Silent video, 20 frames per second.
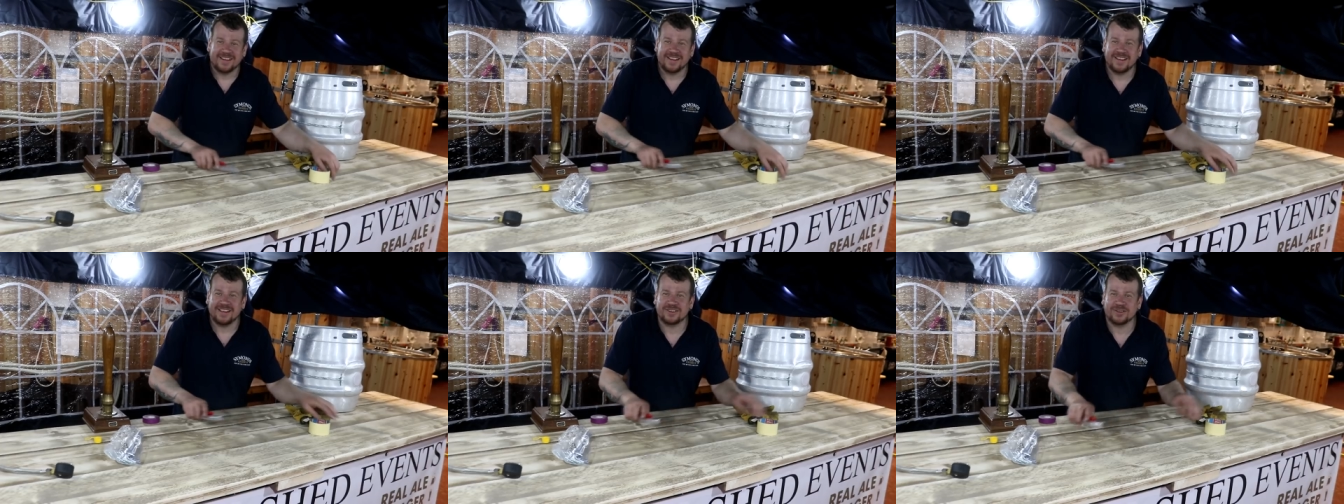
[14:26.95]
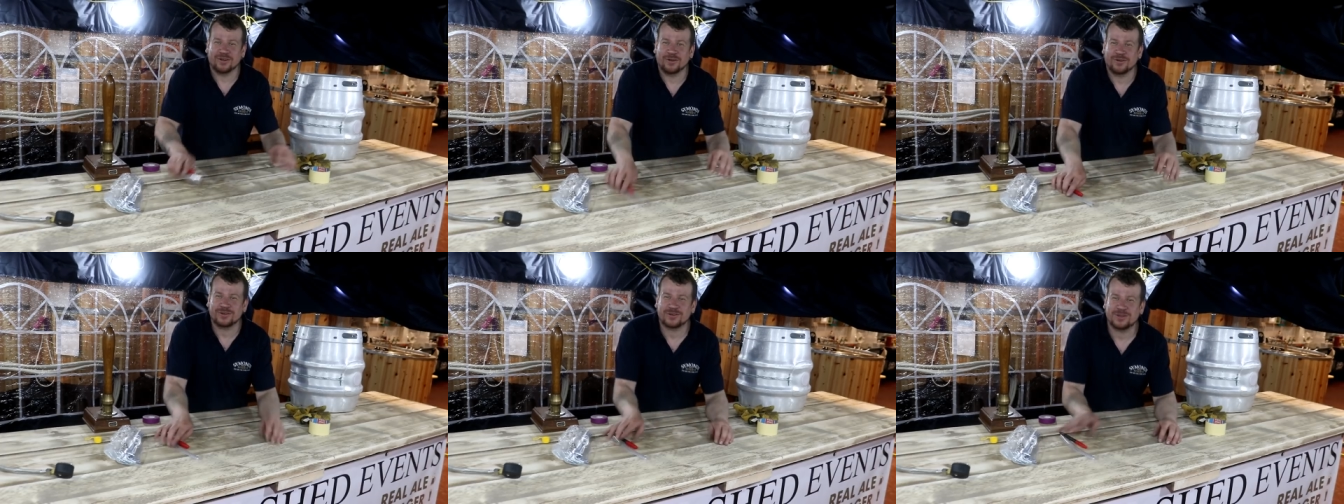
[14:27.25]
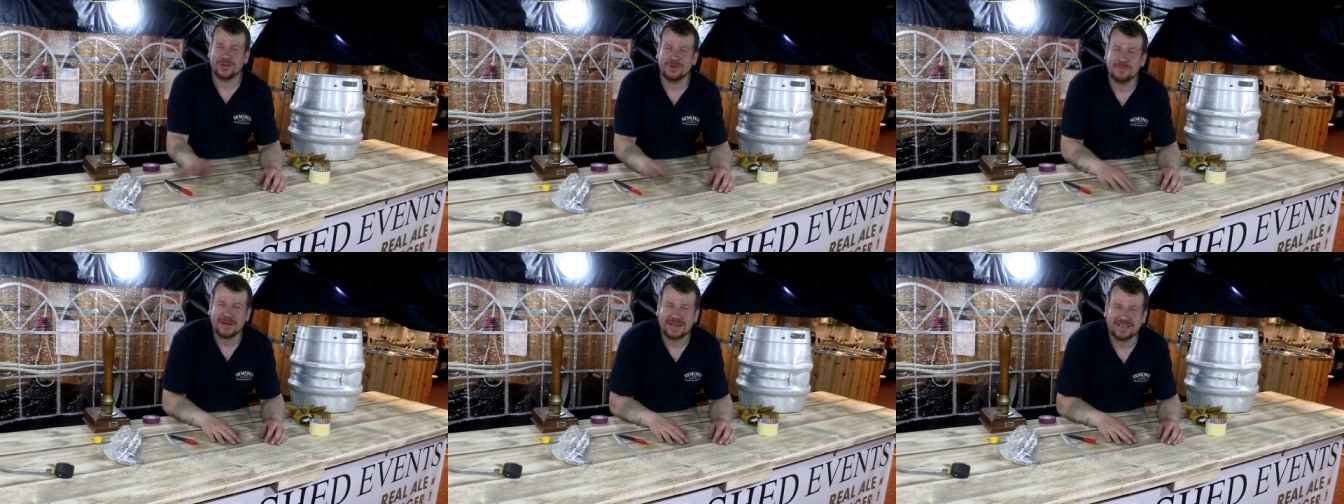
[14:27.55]
It don't look
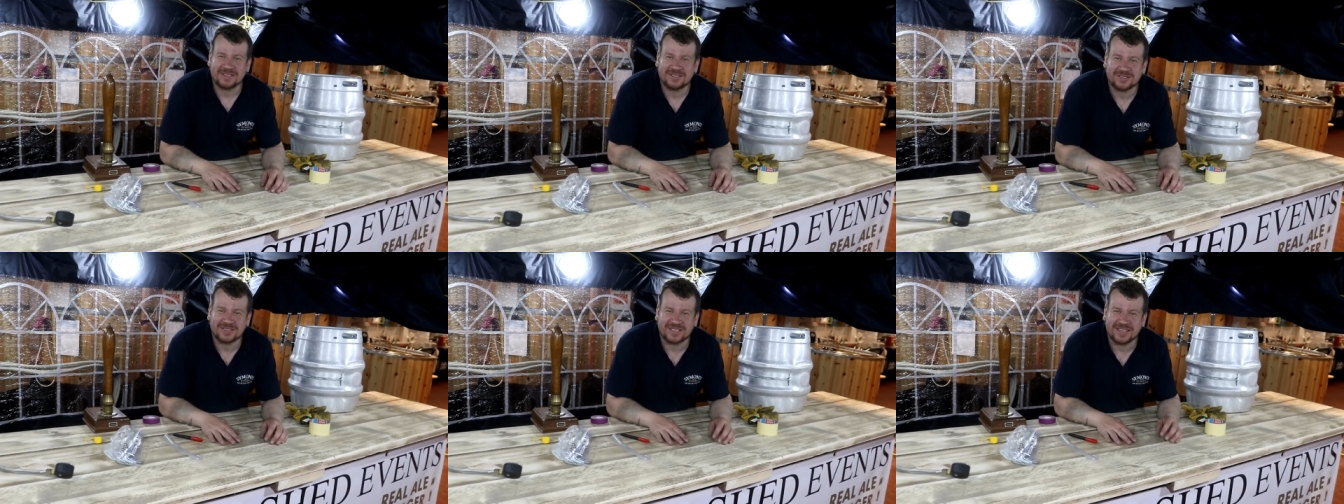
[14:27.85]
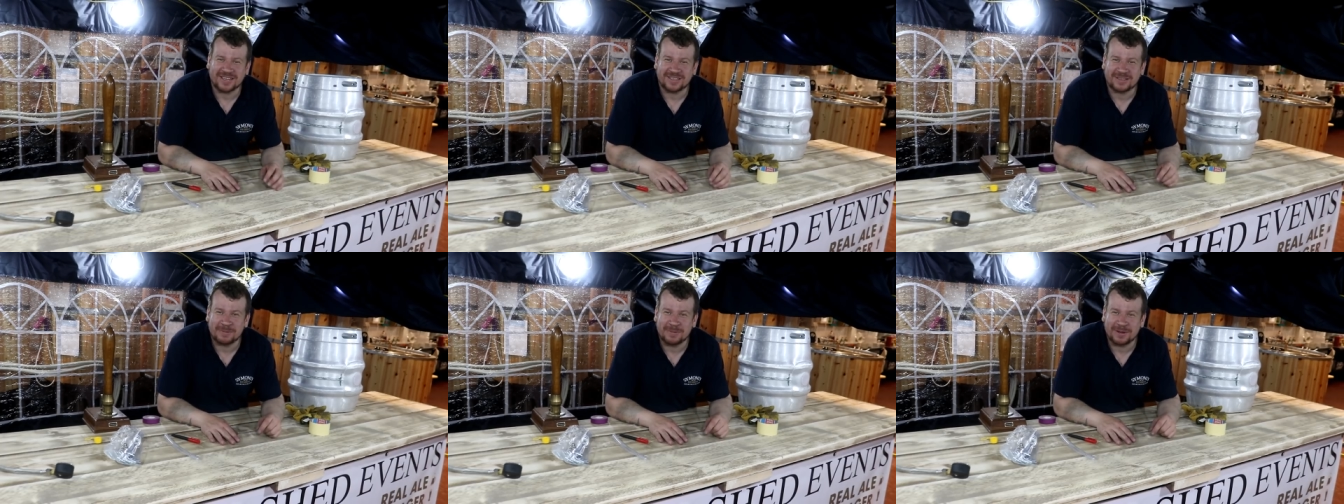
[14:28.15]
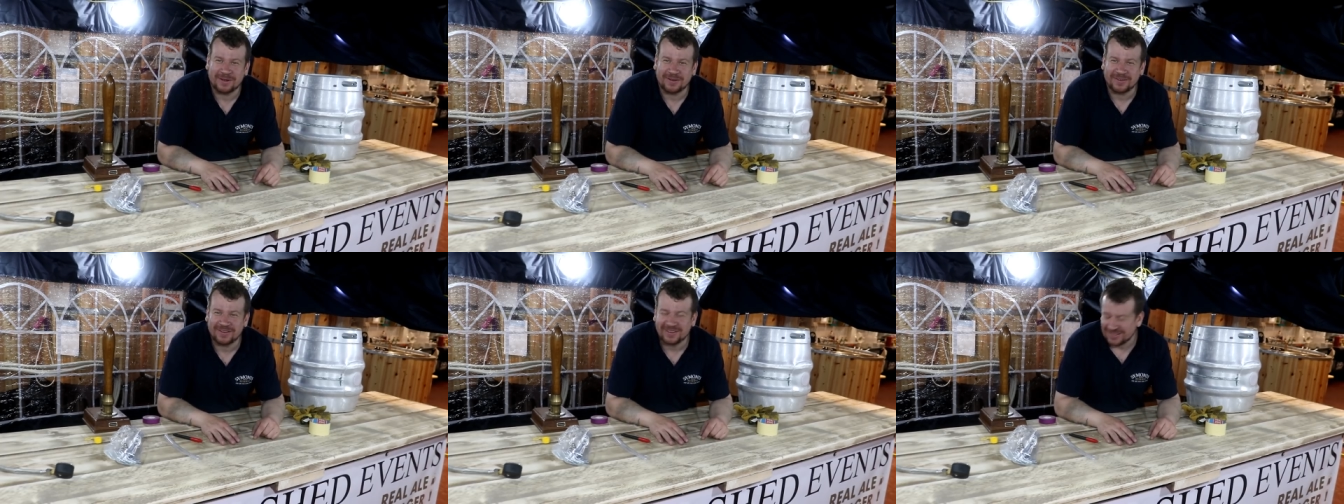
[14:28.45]
too bad, does it, to
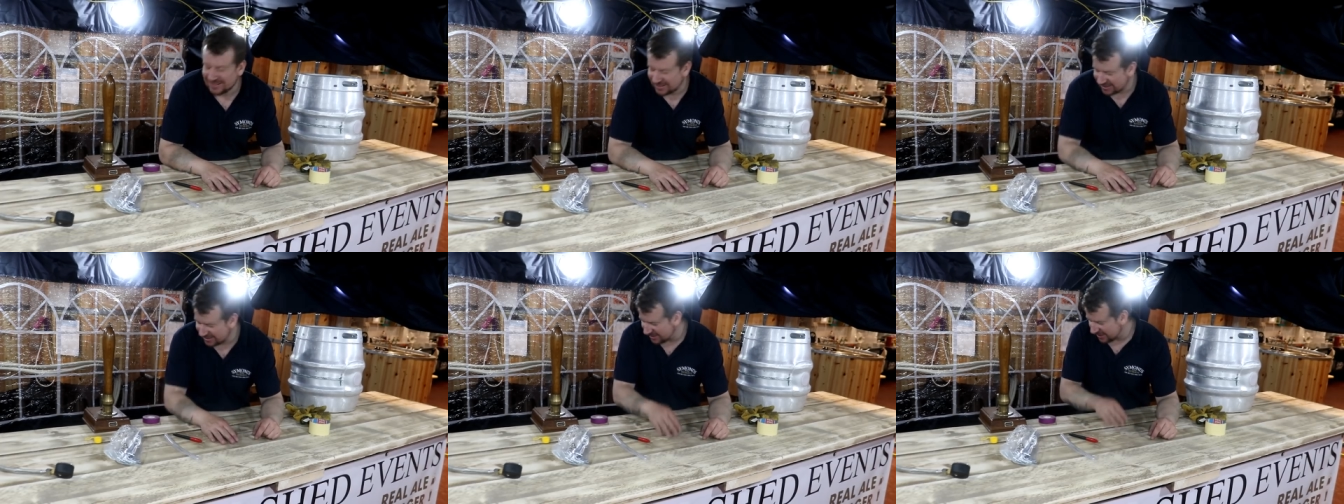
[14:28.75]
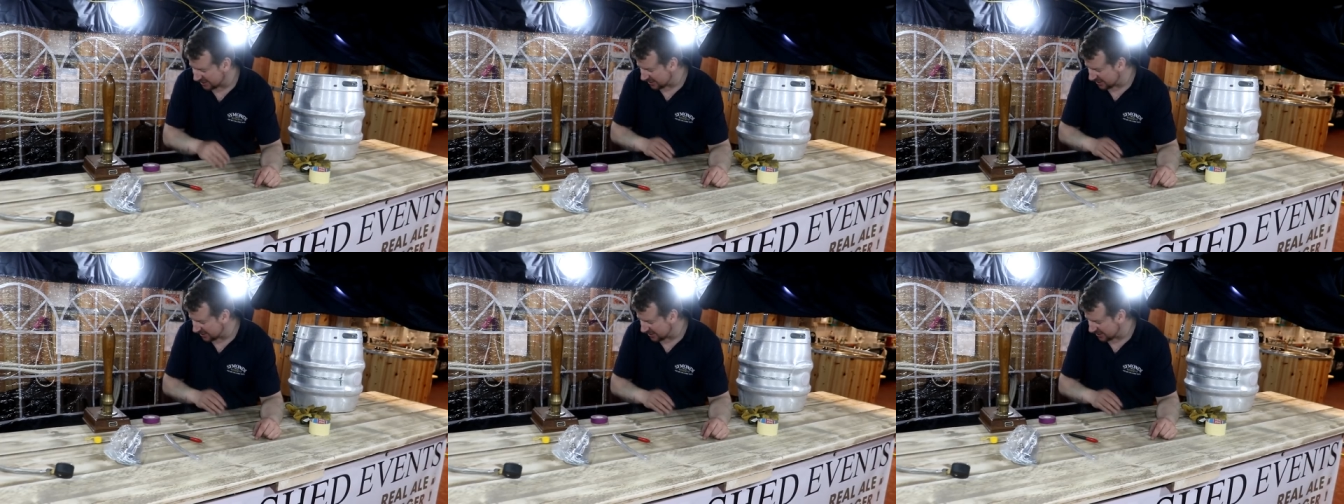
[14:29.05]
be honest?